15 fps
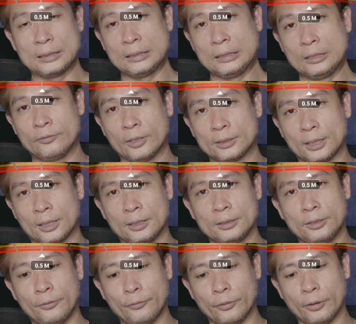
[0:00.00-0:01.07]
see if there's any
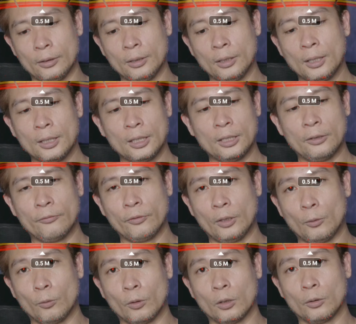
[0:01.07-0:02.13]
difference, if
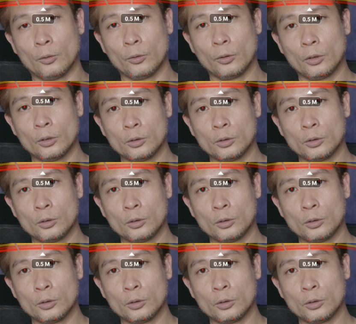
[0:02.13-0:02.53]
it will